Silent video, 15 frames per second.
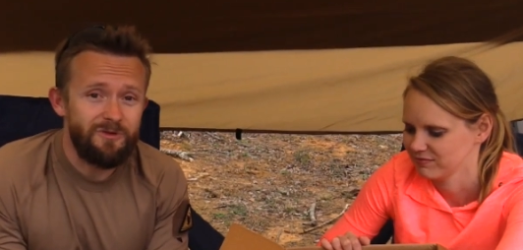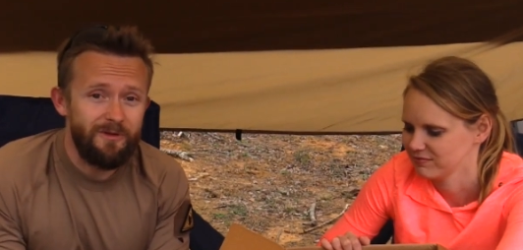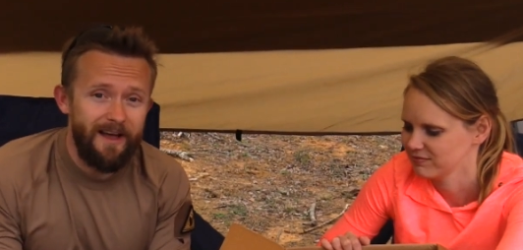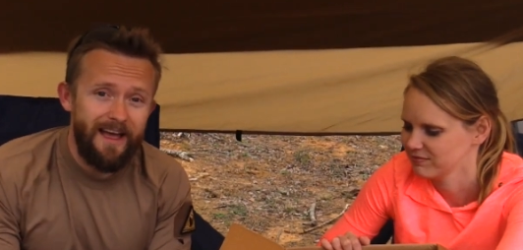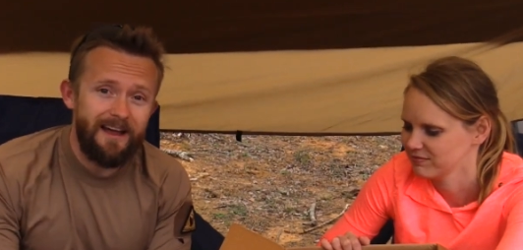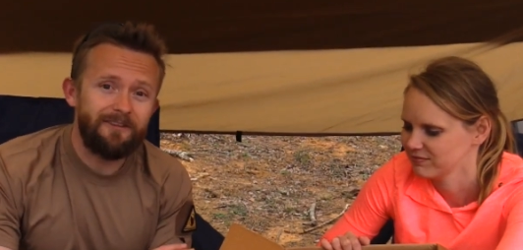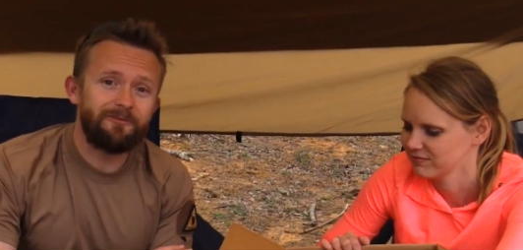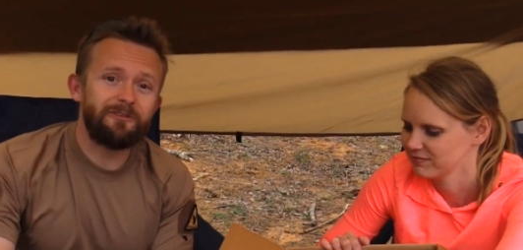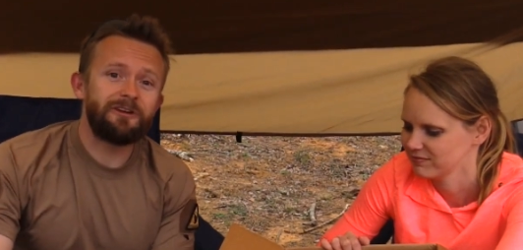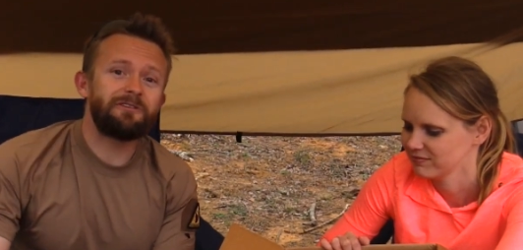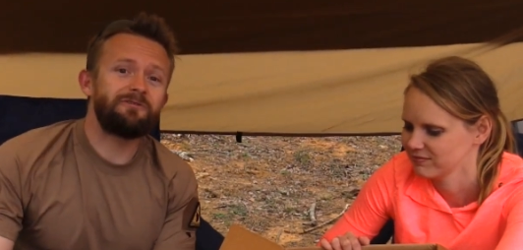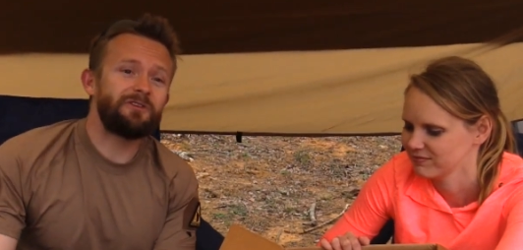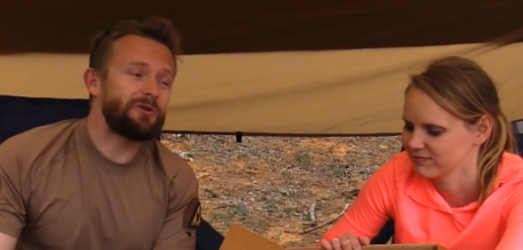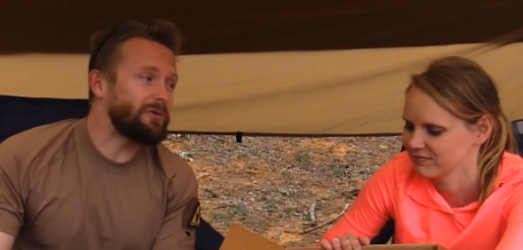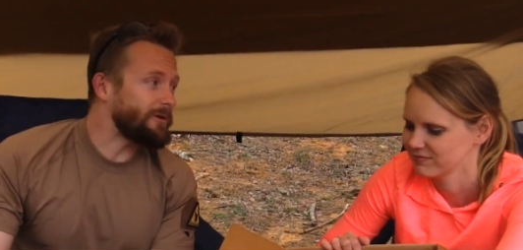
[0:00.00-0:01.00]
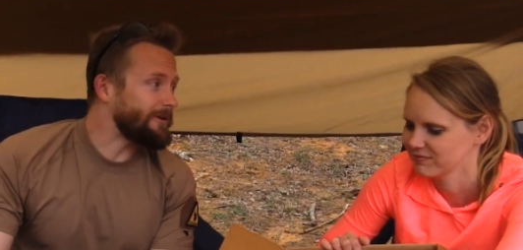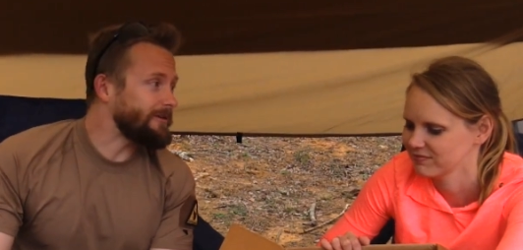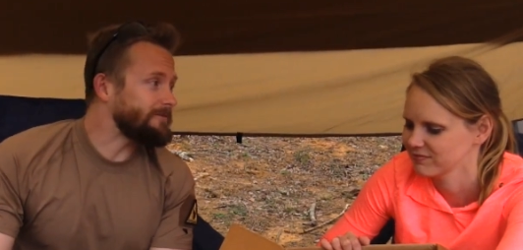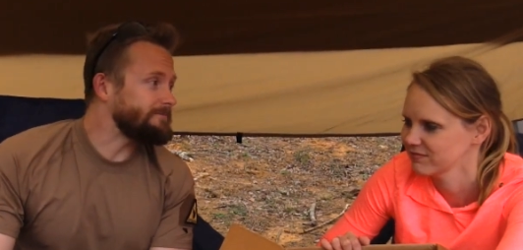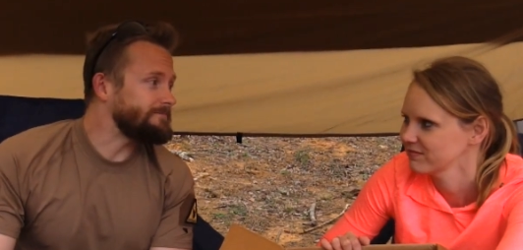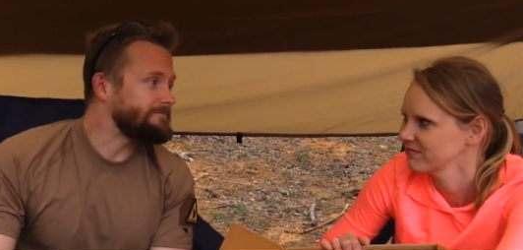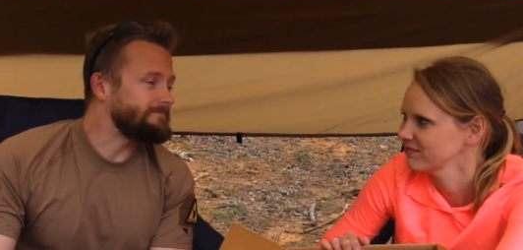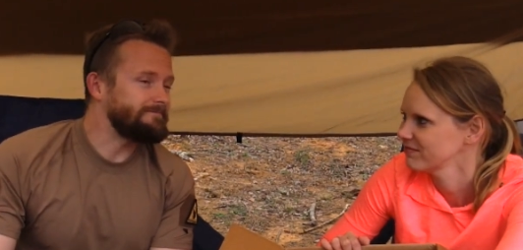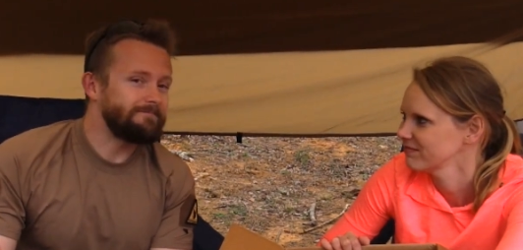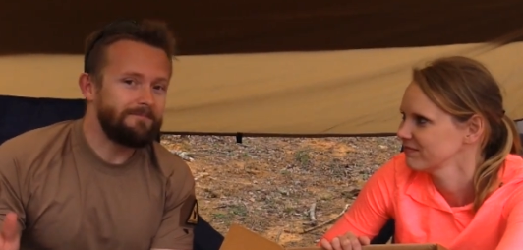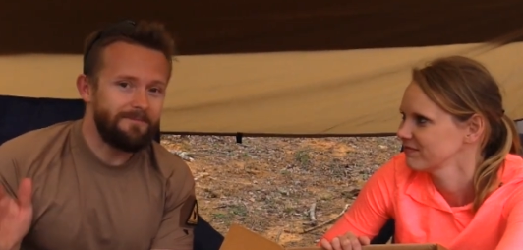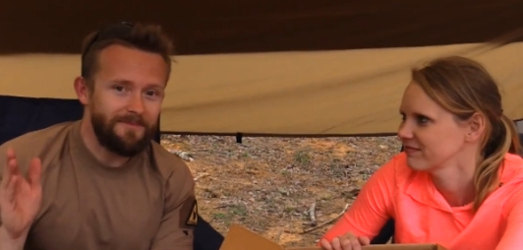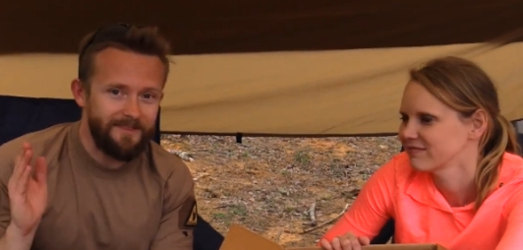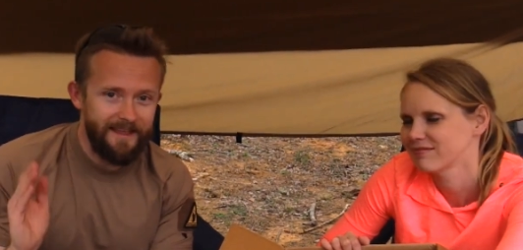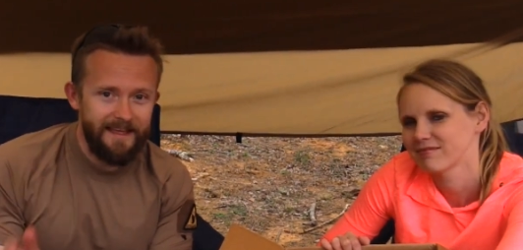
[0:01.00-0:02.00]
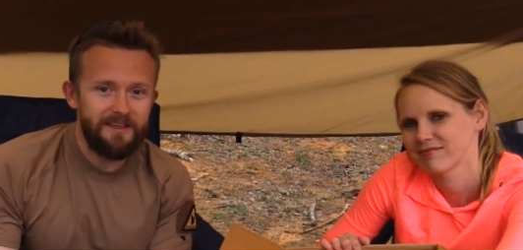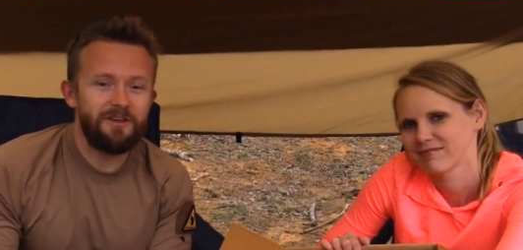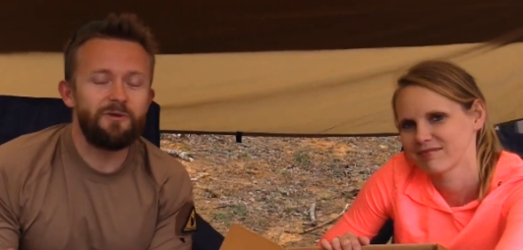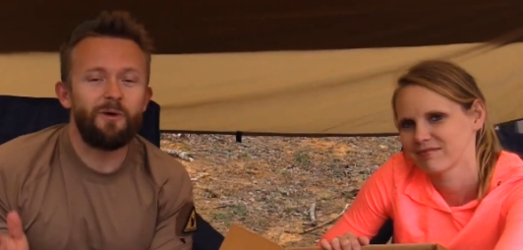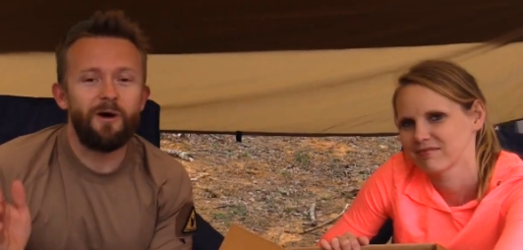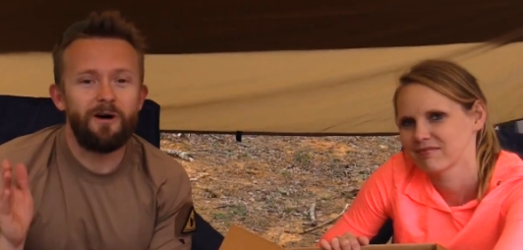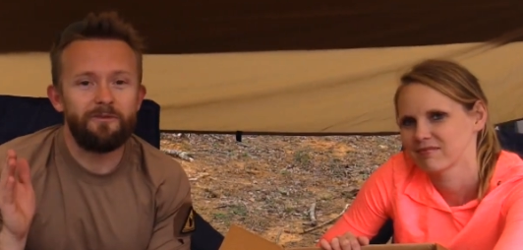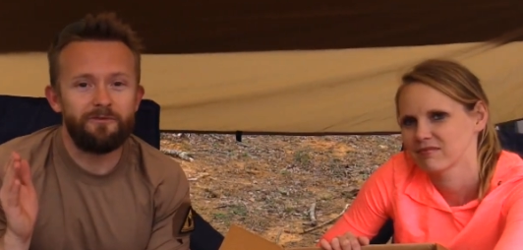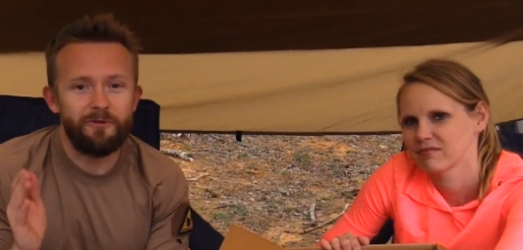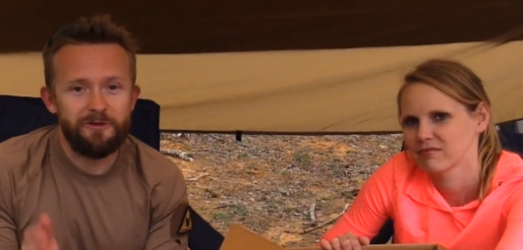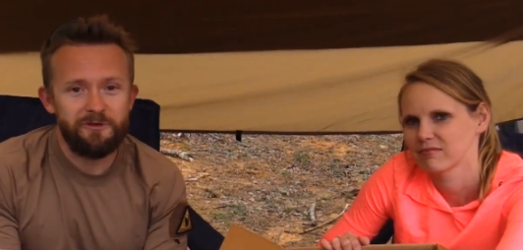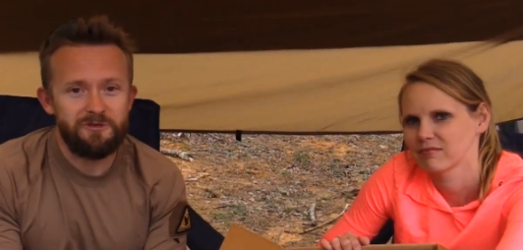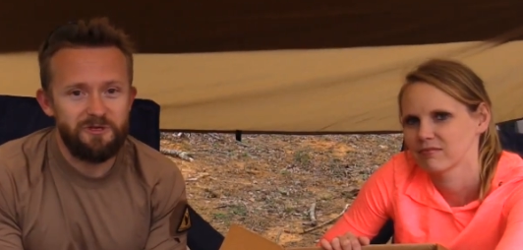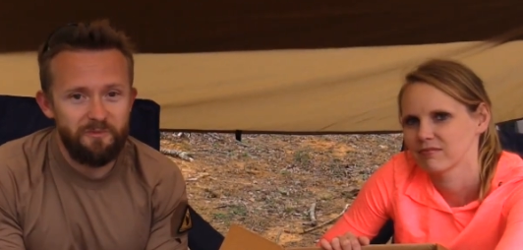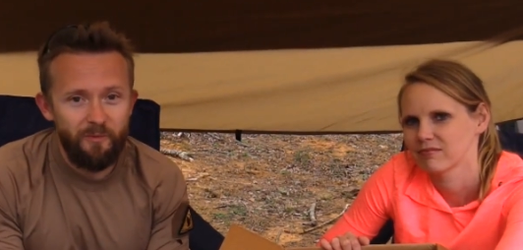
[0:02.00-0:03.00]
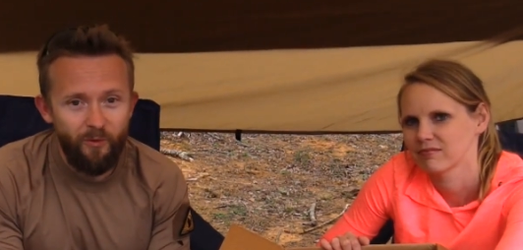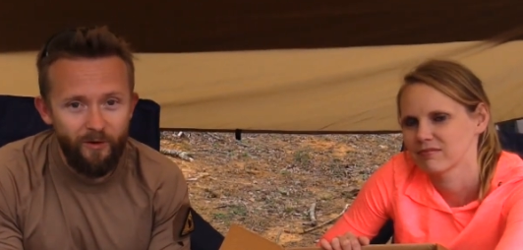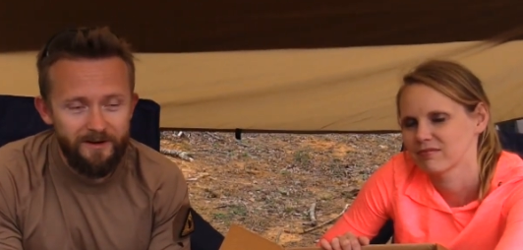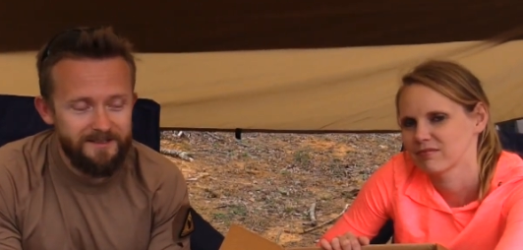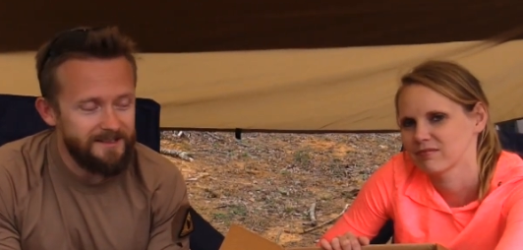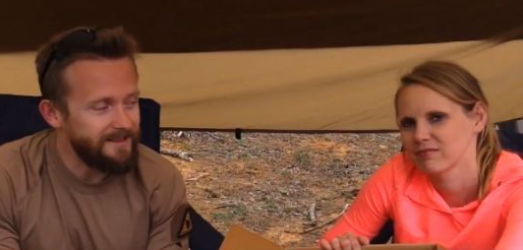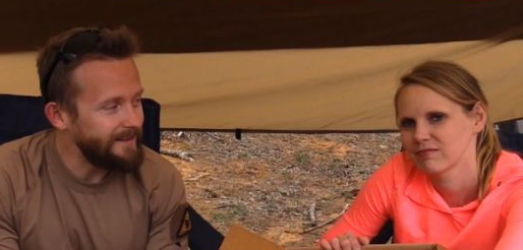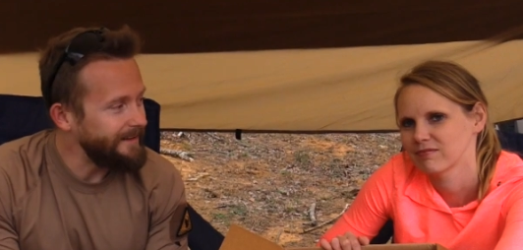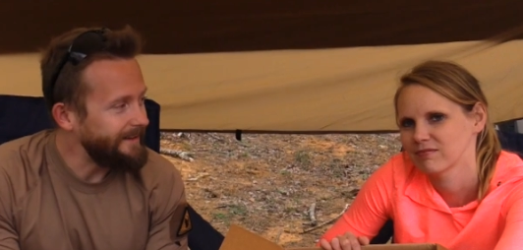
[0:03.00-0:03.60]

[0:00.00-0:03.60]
Speaker 1: to every viewer. Thank you all for your support.